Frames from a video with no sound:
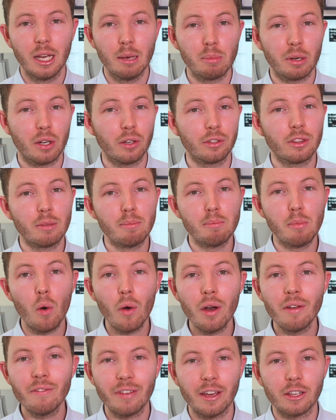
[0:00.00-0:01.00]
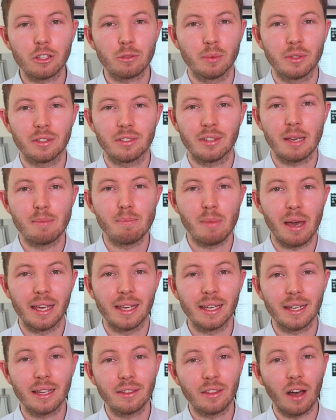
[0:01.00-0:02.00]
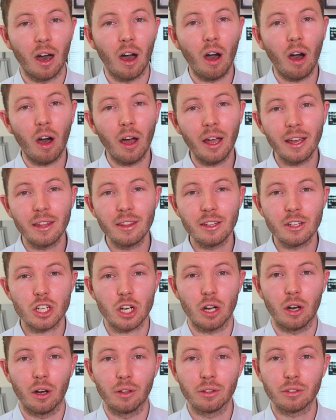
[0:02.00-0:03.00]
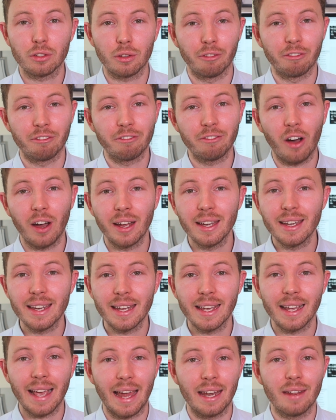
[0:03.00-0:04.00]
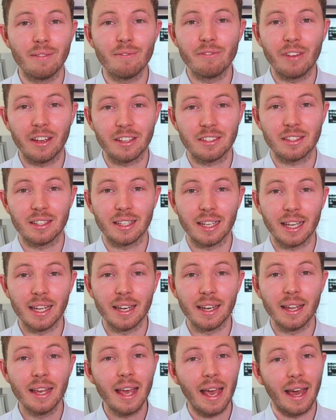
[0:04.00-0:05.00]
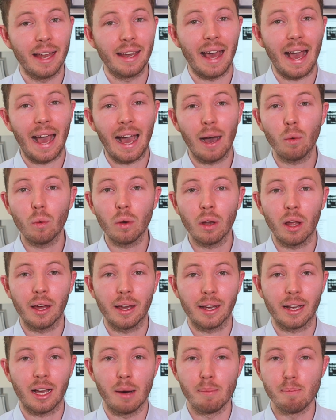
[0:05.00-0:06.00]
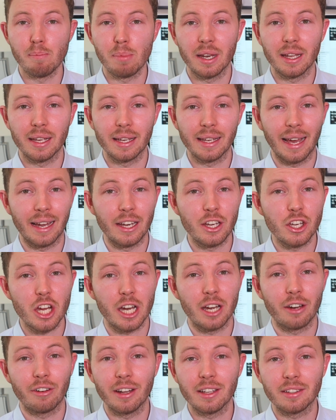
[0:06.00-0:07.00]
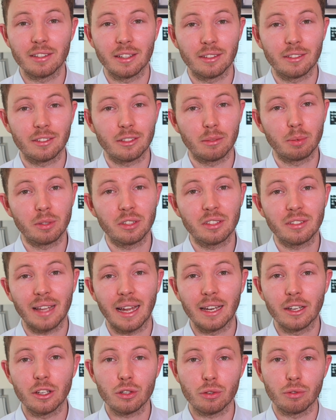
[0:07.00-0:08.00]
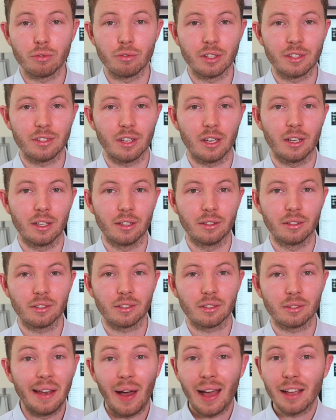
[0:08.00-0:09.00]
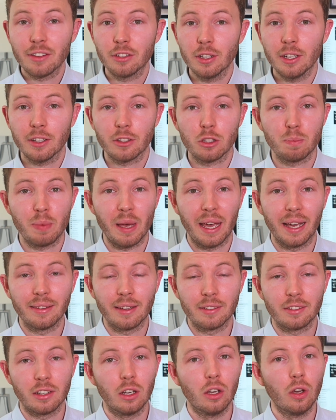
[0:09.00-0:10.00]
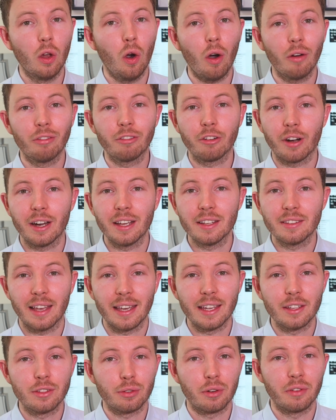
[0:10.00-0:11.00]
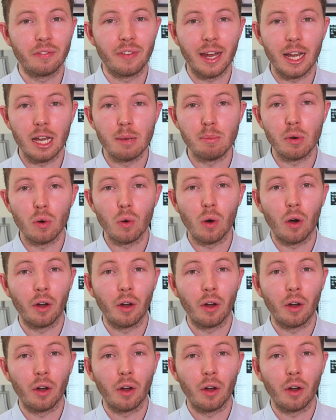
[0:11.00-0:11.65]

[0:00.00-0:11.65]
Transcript: because the more investments they make, the higher the chance of finding and investing in an outlier company and generating substantial returns. Now, as you'd expect, there's a lot of great data available